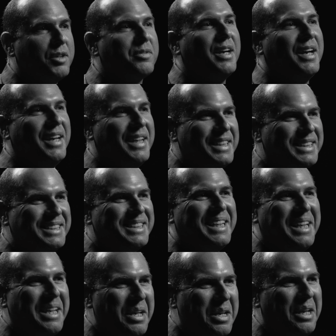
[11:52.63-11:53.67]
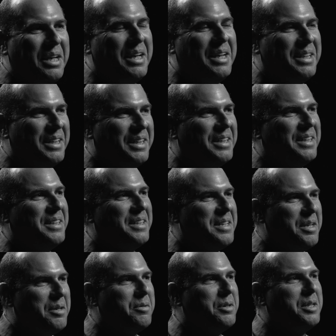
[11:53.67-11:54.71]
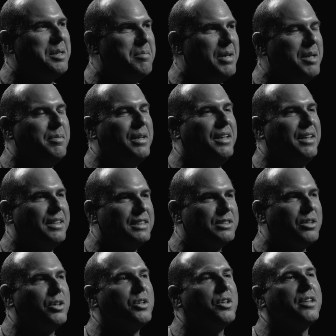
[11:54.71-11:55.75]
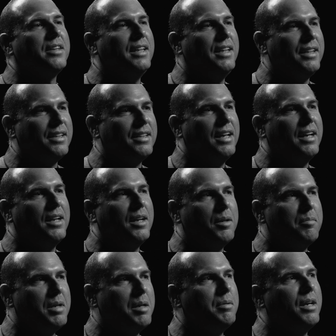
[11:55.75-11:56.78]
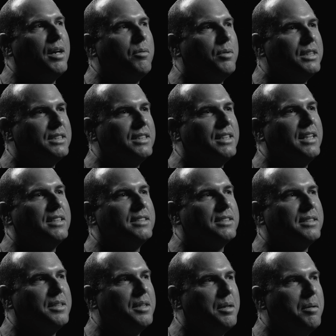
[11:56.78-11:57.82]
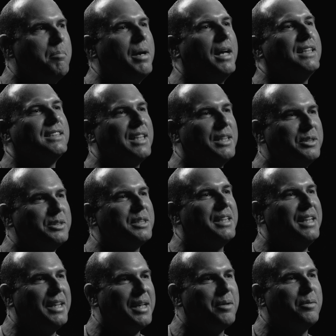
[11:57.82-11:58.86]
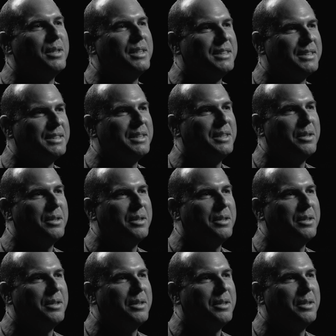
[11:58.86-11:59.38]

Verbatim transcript: tough guys, and uh, it really made me start to think that uh, maybe I wasn't as bad as I used to think I was.